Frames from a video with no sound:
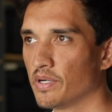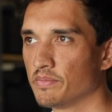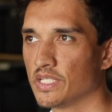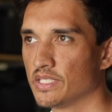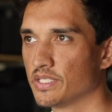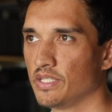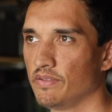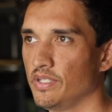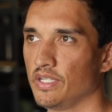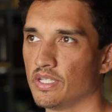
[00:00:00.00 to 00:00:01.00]
bump
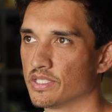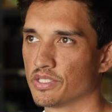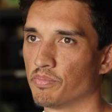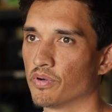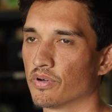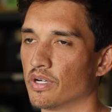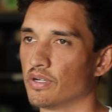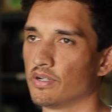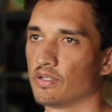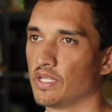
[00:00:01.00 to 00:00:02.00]
sensitivity, that
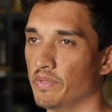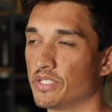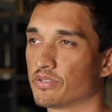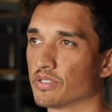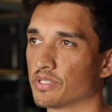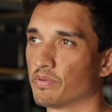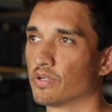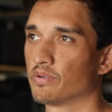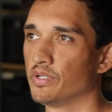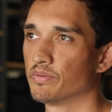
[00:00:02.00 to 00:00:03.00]
support, that mid-stroke
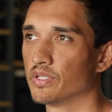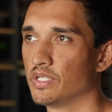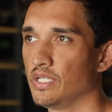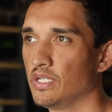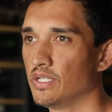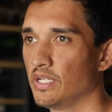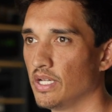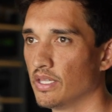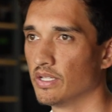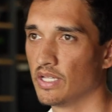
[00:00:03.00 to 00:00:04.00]
support when you really need it,
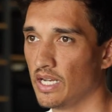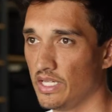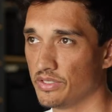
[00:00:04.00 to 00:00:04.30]
and then that